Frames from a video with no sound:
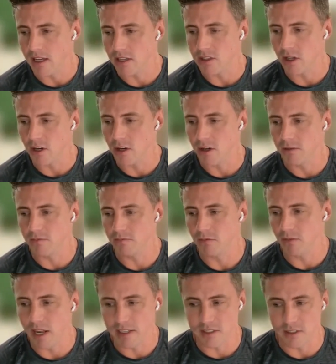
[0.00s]
So
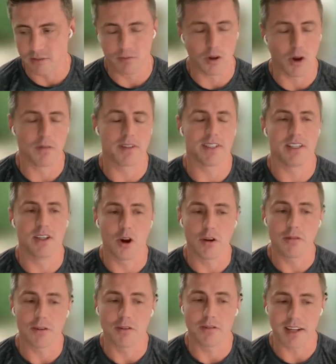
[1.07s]
like to obviously
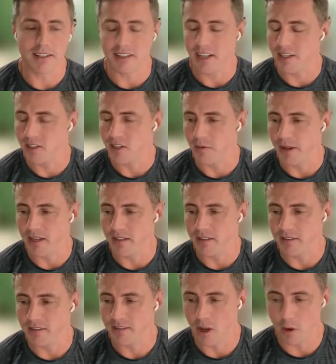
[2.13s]
go through that today so we
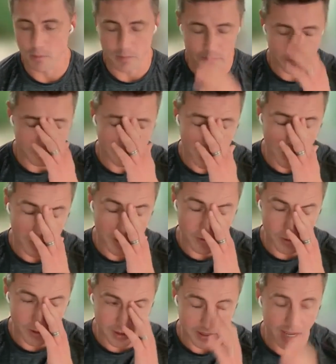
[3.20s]
can help
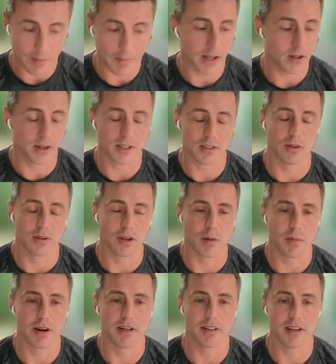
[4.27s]
everyone keep their clients for a longer
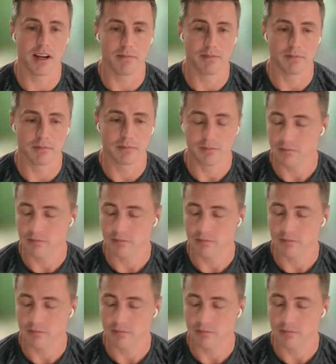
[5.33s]
period of time.